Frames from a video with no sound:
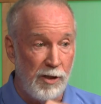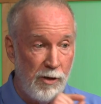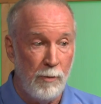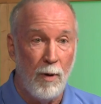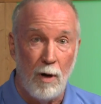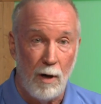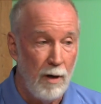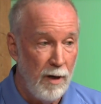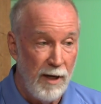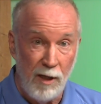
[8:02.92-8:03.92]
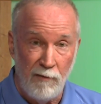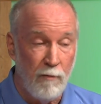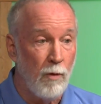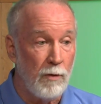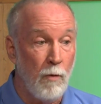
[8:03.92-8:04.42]
Stupar in the
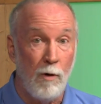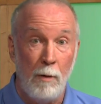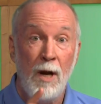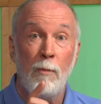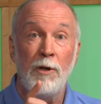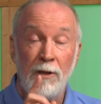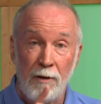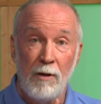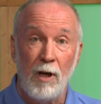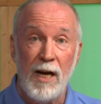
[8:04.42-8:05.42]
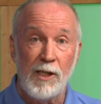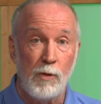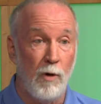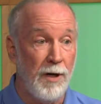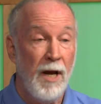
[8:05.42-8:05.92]
4th quarter, particularly the
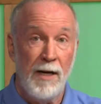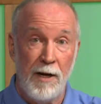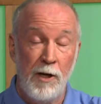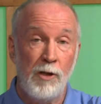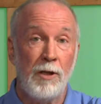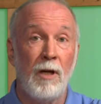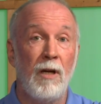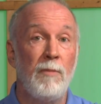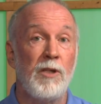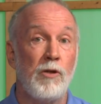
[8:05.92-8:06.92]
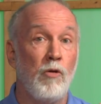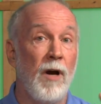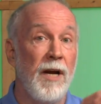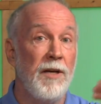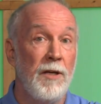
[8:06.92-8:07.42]
last one. Now, here's a club that's
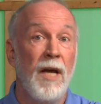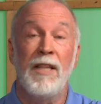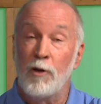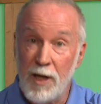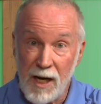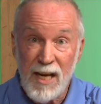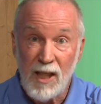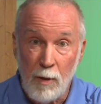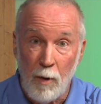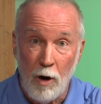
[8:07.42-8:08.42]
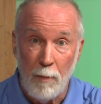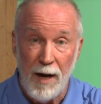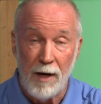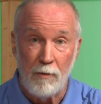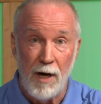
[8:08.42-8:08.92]
they're going to get the ball
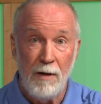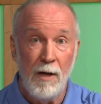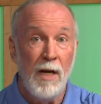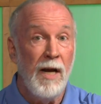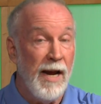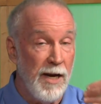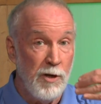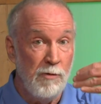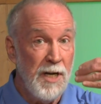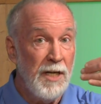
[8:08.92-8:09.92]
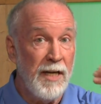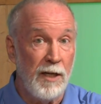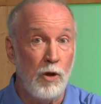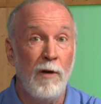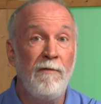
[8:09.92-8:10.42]
back, right? And you need to
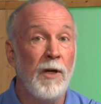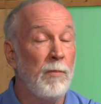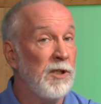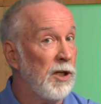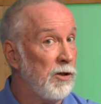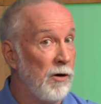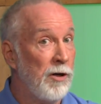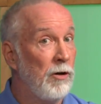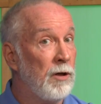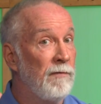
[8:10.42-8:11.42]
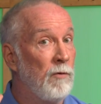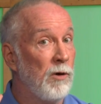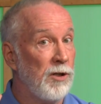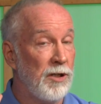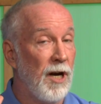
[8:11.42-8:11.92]
get good field position. All you're looking
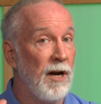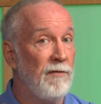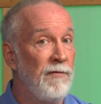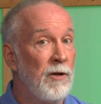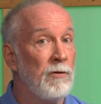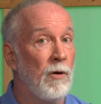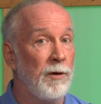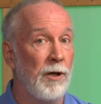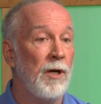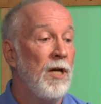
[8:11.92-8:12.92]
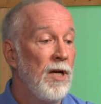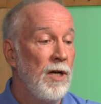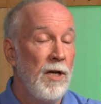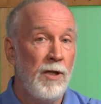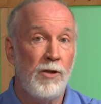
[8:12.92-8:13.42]
for is a tying field goal here.
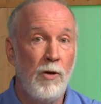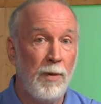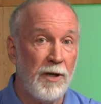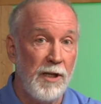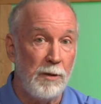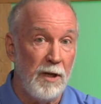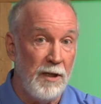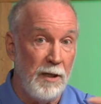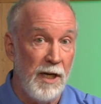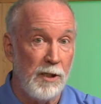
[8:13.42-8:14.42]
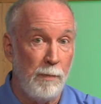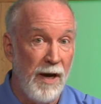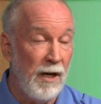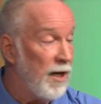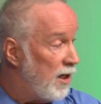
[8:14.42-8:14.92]
Stupar gets
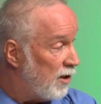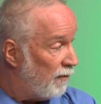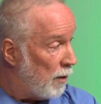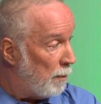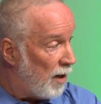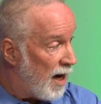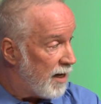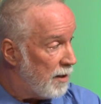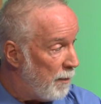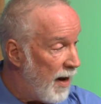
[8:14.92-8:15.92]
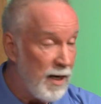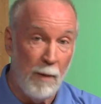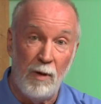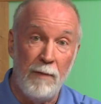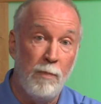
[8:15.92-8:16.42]
penalized for a block in the back,
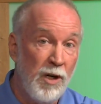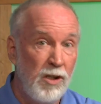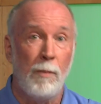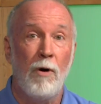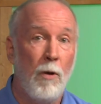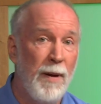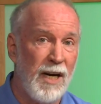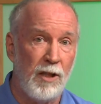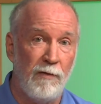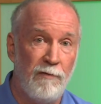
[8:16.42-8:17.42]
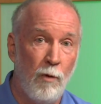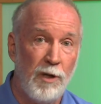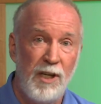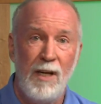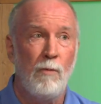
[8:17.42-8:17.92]
I believe, puts the ball back at the
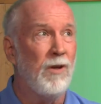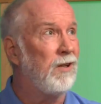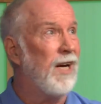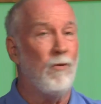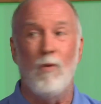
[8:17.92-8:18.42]
14 with